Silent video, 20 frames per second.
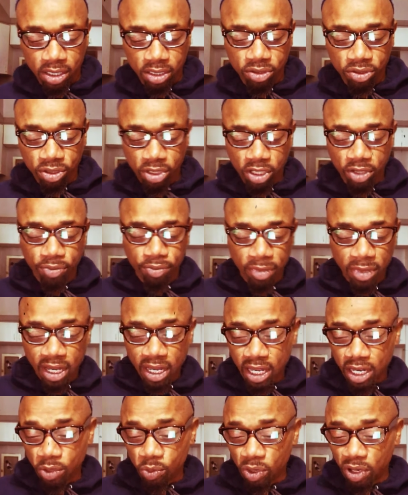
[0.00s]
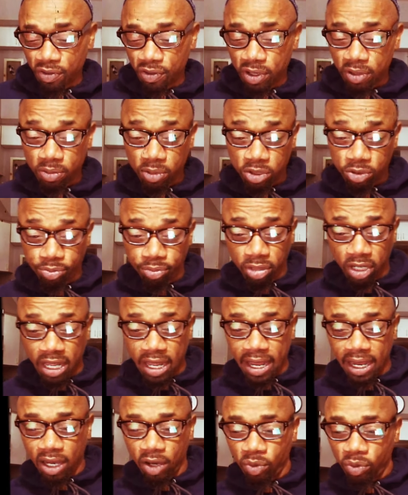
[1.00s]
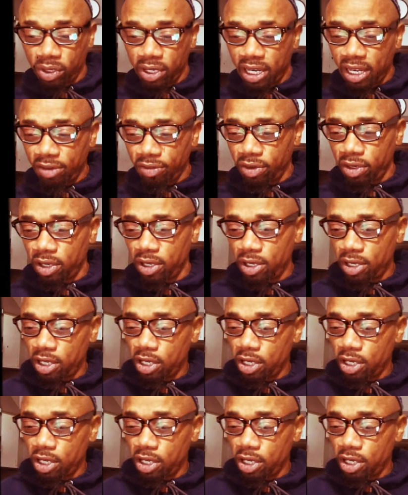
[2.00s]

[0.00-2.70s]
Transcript: So it didn't matter whether he was black or whatever.